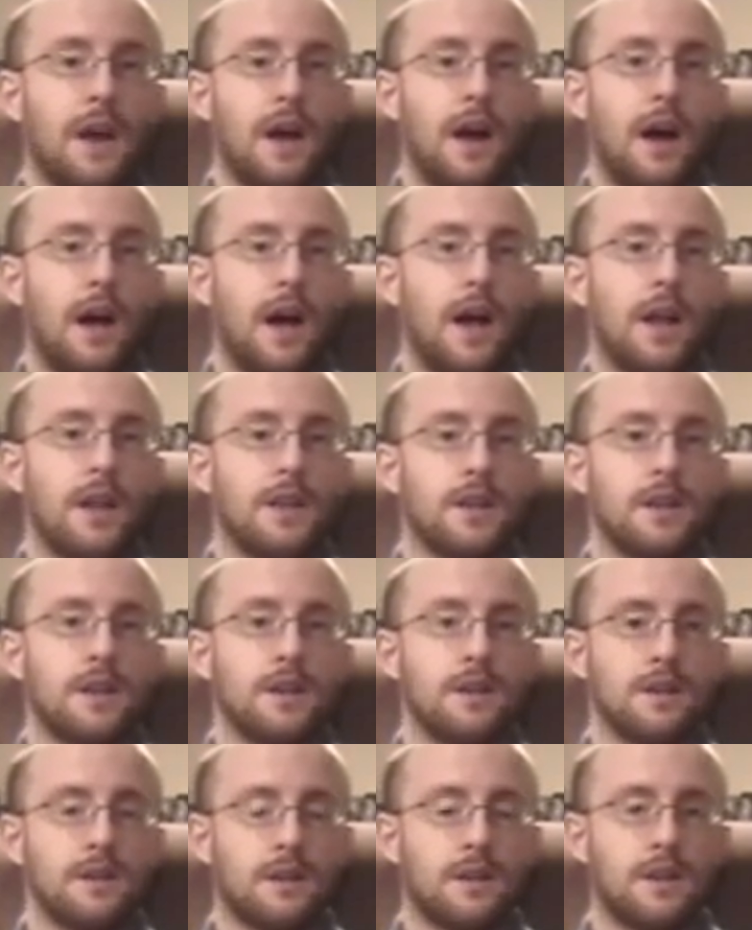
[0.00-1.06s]

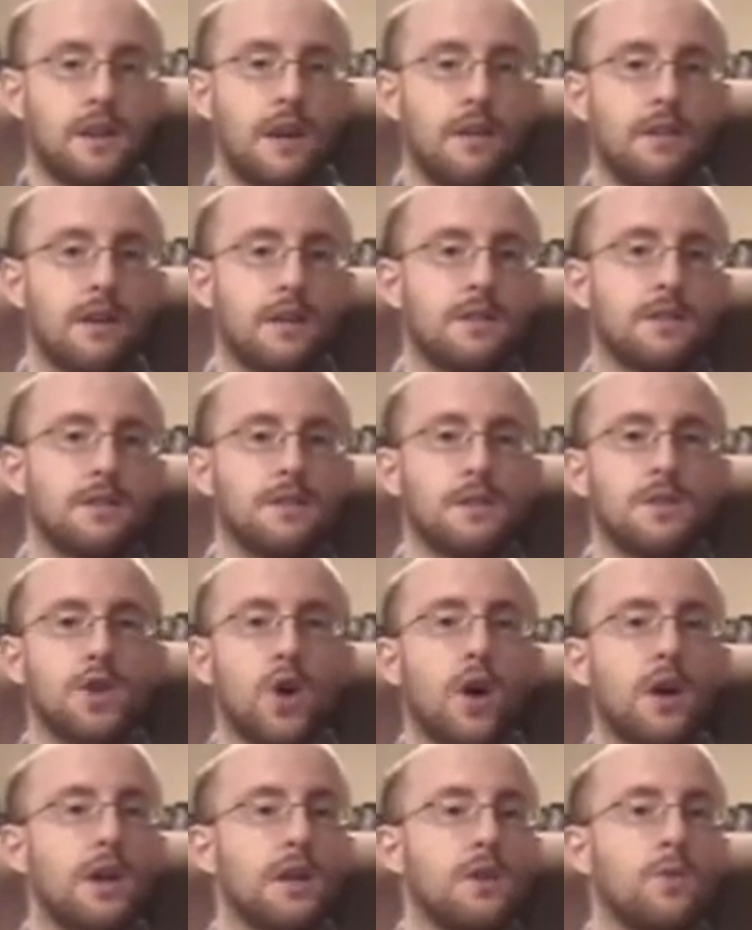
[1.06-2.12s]
The characters are
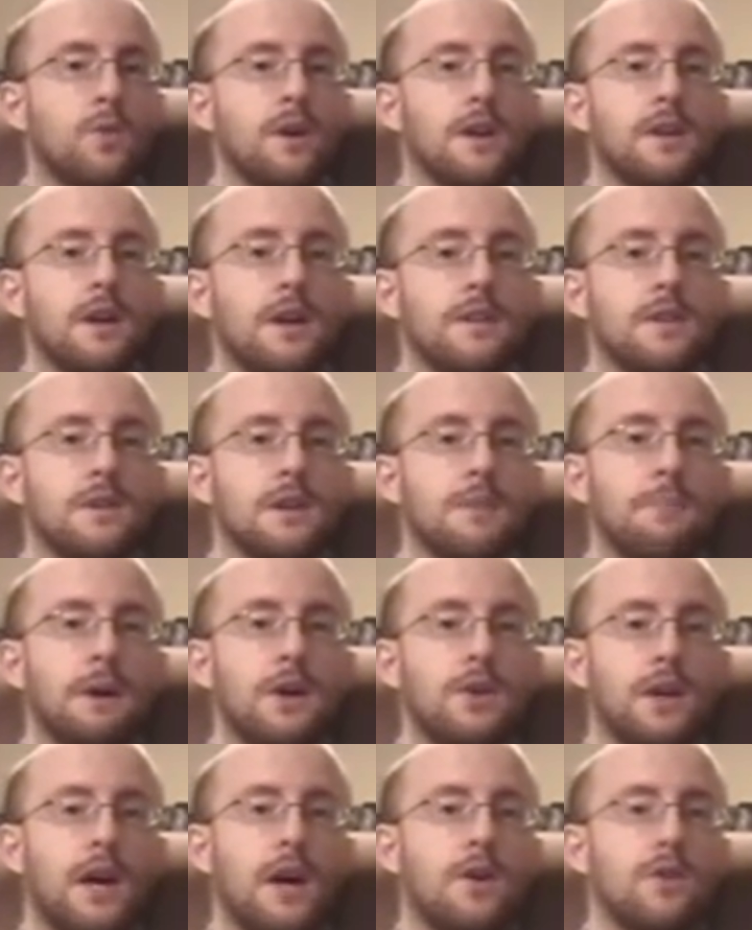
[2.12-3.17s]
talking to one another
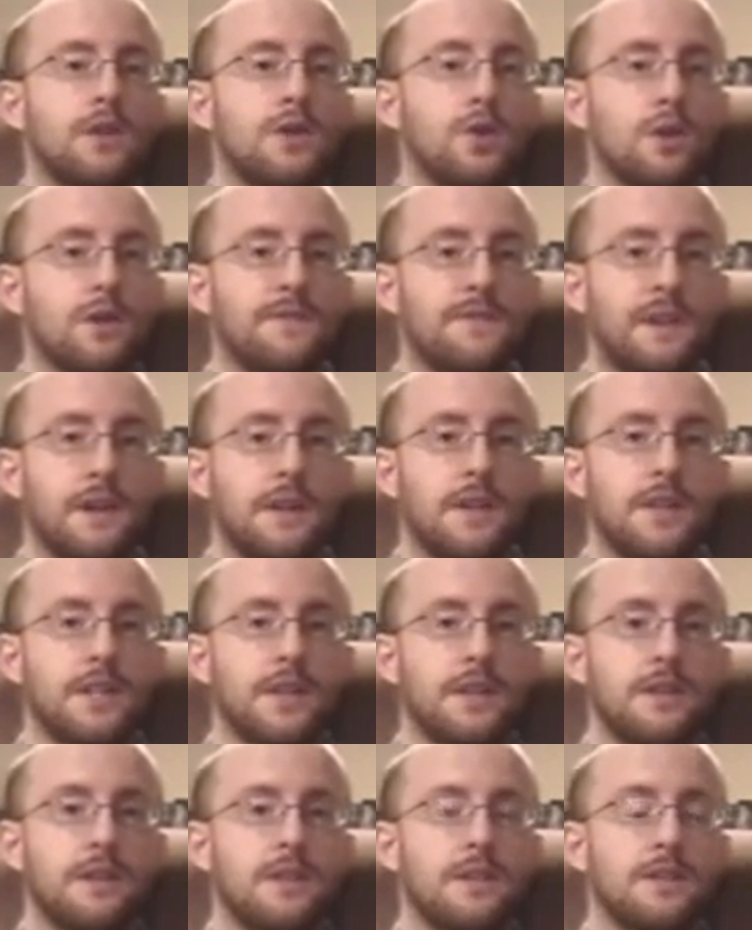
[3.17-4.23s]
about how the old fairy
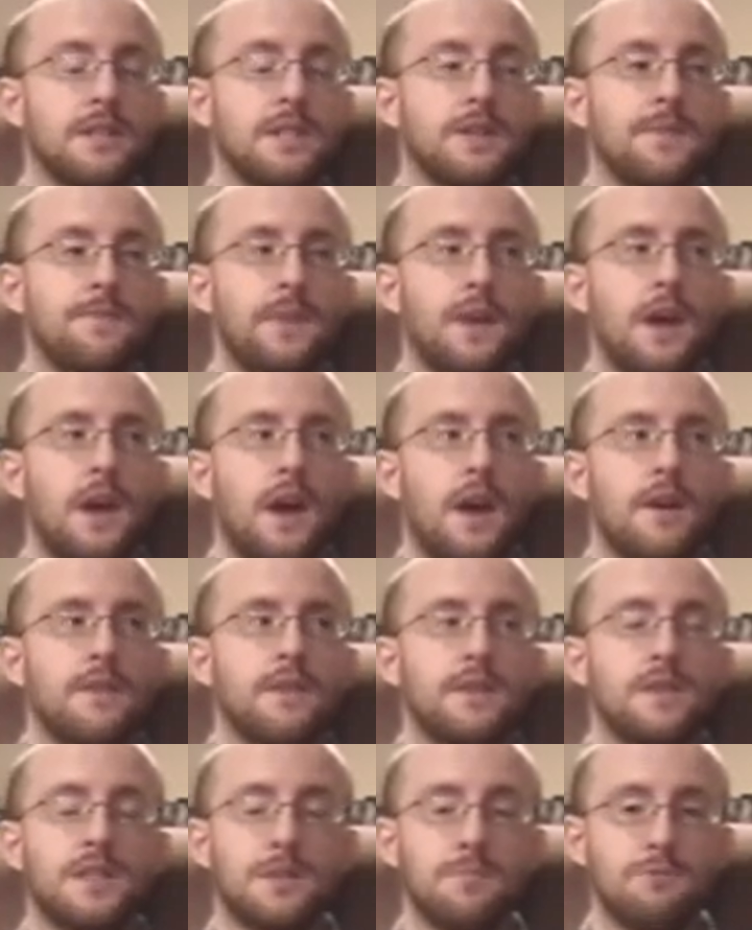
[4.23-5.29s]
tales,
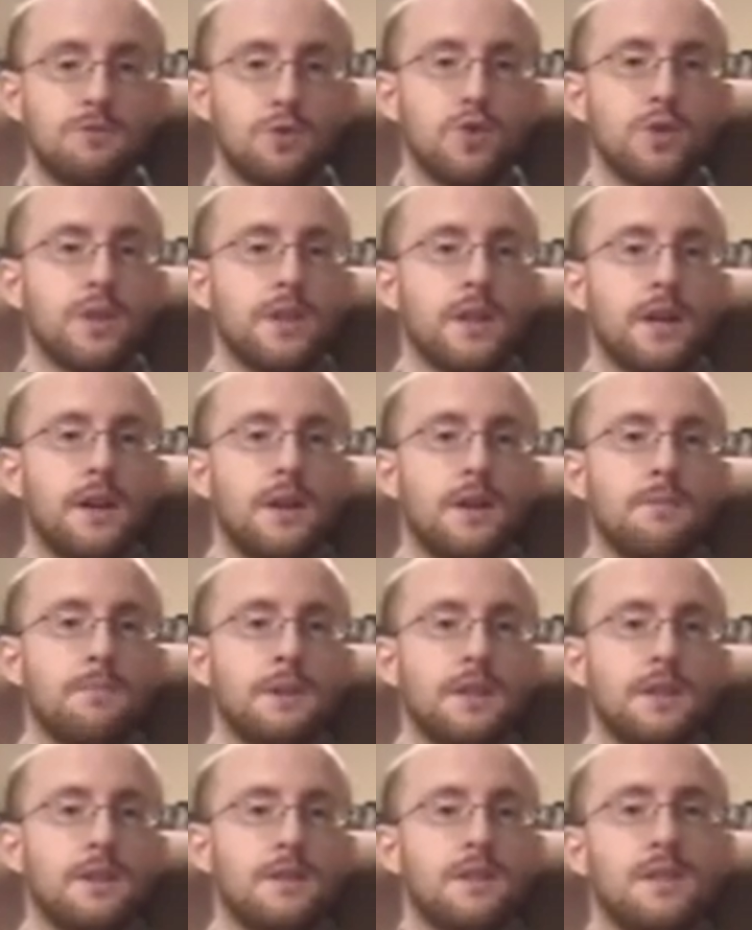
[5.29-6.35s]
there's some truth there,
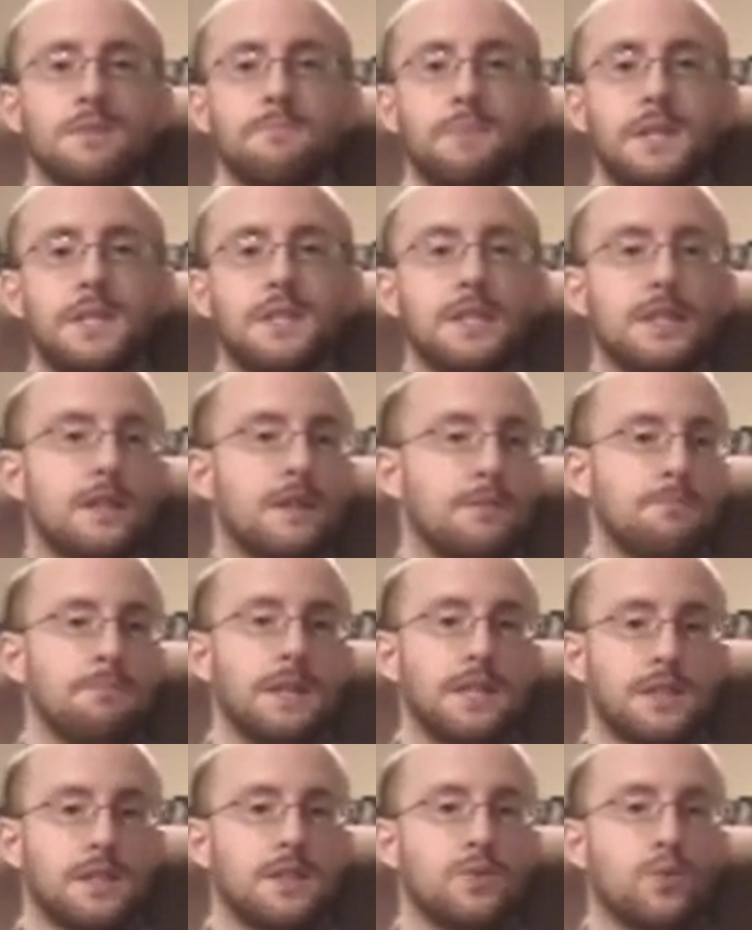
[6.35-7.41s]
but there are some pieces that are
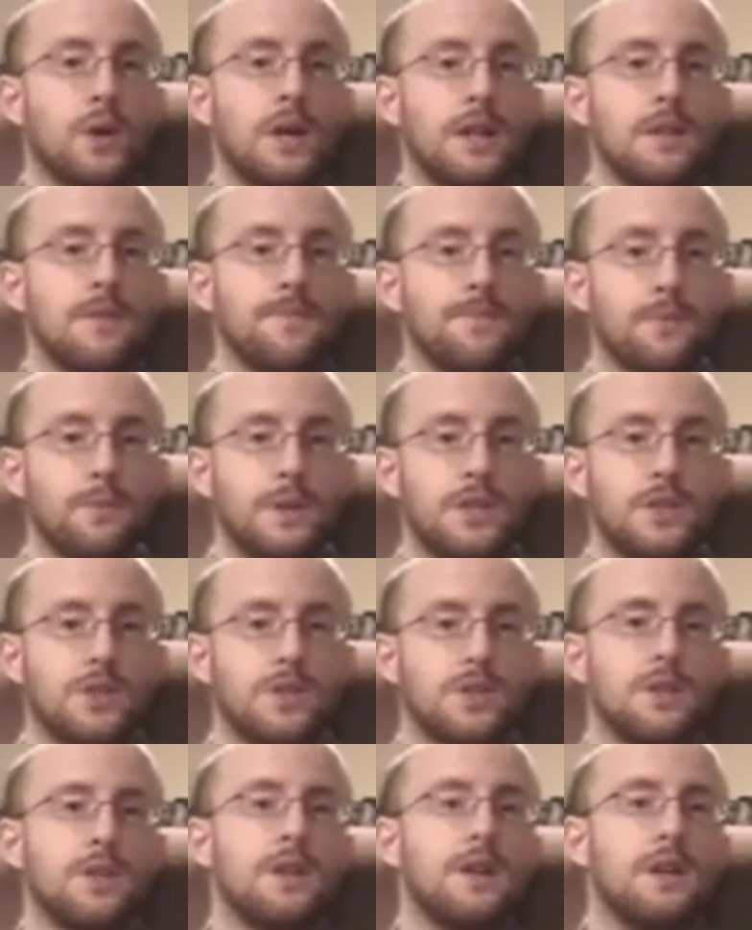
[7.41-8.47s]
missed as well, which,